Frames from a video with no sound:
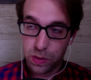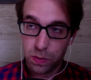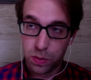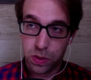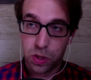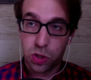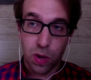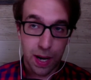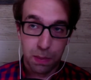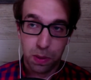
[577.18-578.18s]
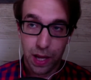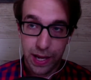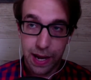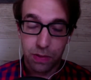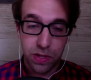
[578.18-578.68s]
describe
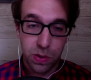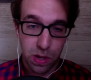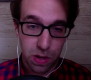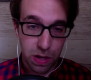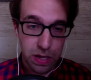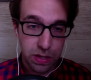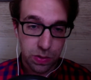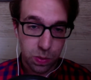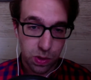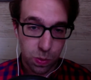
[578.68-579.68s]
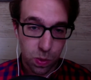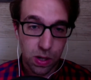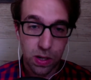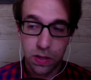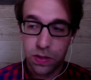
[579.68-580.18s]
layouts to an artist with
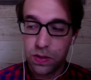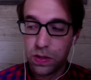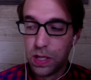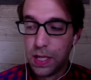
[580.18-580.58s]
words,